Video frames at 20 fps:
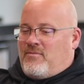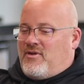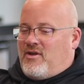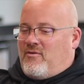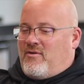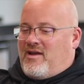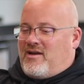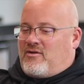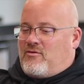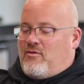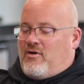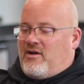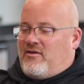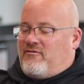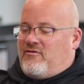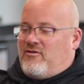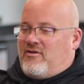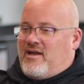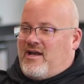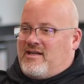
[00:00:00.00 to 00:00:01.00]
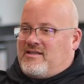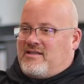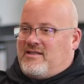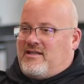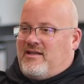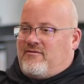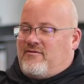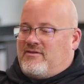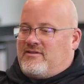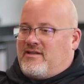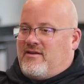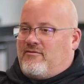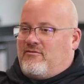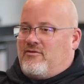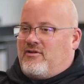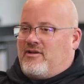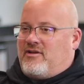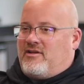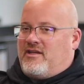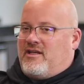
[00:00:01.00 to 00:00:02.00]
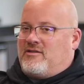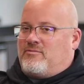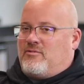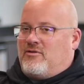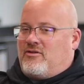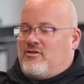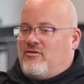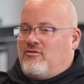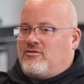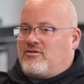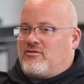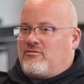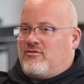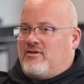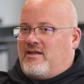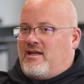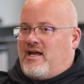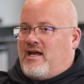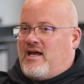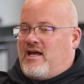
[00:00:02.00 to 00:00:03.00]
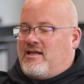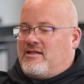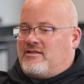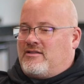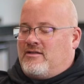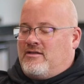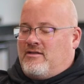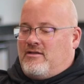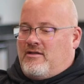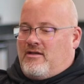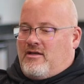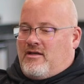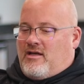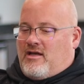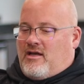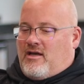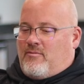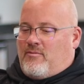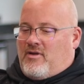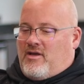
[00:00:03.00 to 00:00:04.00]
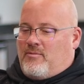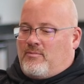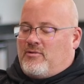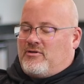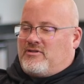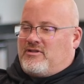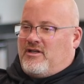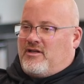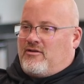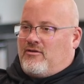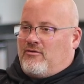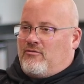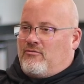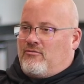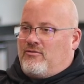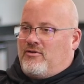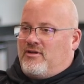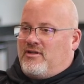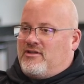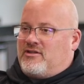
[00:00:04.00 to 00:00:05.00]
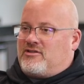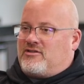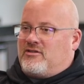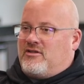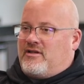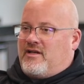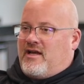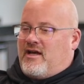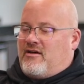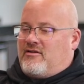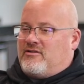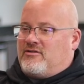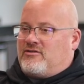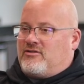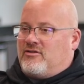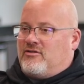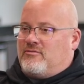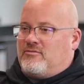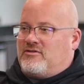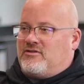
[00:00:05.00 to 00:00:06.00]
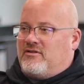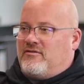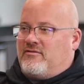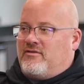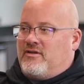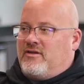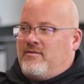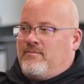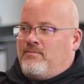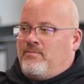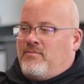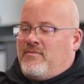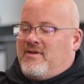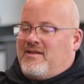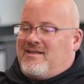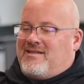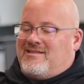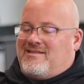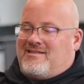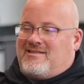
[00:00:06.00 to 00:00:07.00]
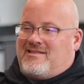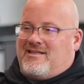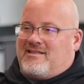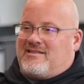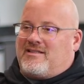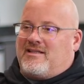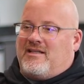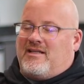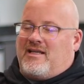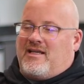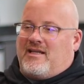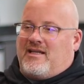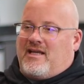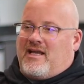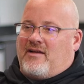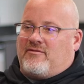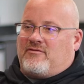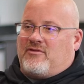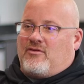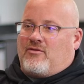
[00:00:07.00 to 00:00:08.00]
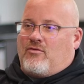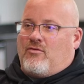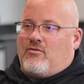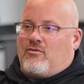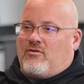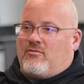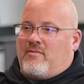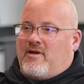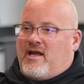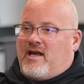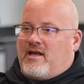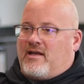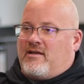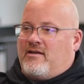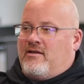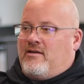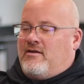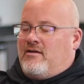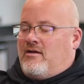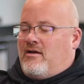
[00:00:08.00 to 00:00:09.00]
We had quite a few guys on defense having really good days, but those three guys in particular really stood out in terms of consistently getting after the quarterback,